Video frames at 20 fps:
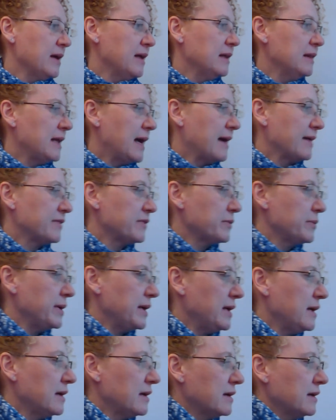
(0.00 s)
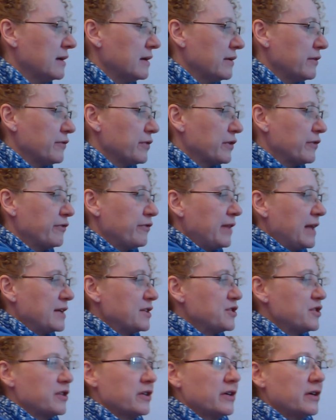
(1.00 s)
last week for
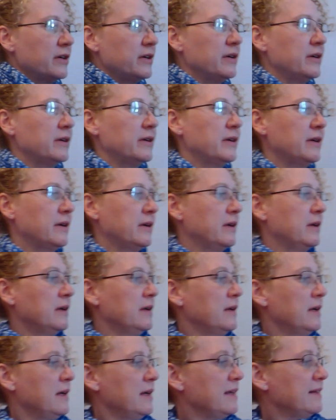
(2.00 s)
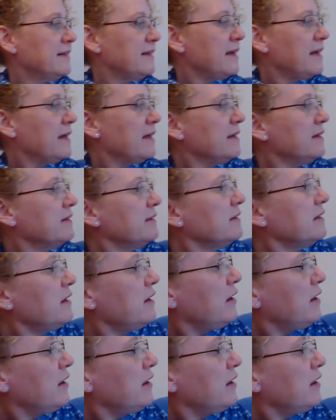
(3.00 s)
Fletcher. It says,